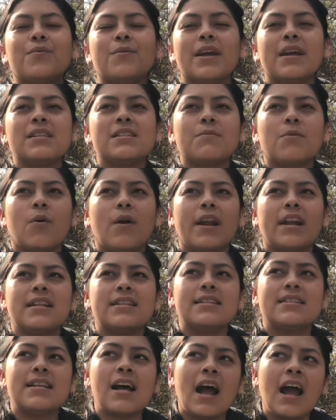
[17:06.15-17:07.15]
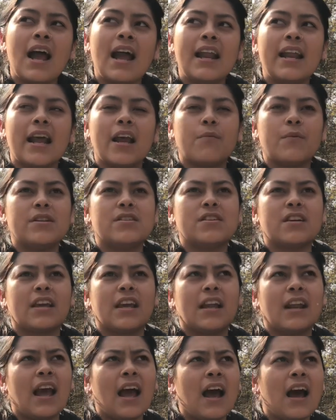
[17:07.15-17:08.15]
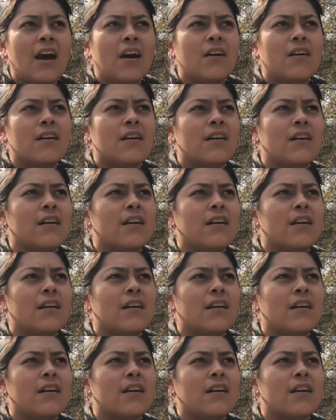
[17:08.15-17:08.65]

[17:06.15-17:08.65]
we ended up going inside. Like, we took it out.